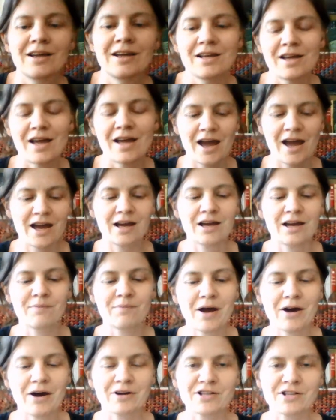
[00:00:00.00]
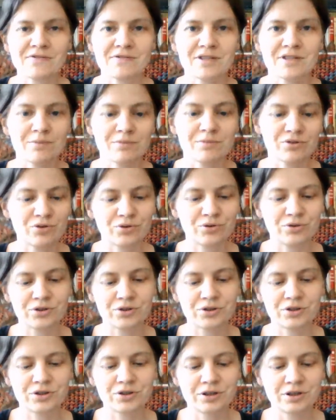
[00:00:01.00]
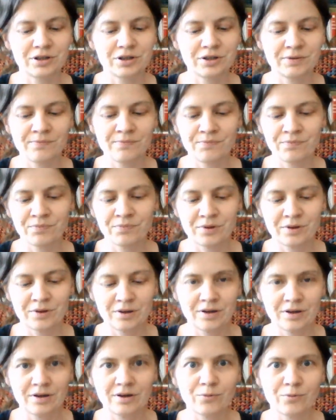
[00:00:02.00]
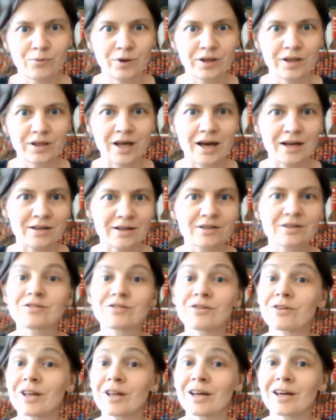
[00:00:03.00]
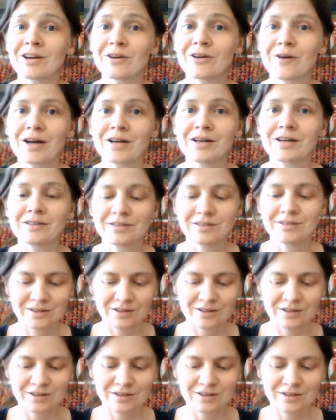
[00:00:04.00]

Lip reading: a pouch of some sort with that. So thank you, Hannah.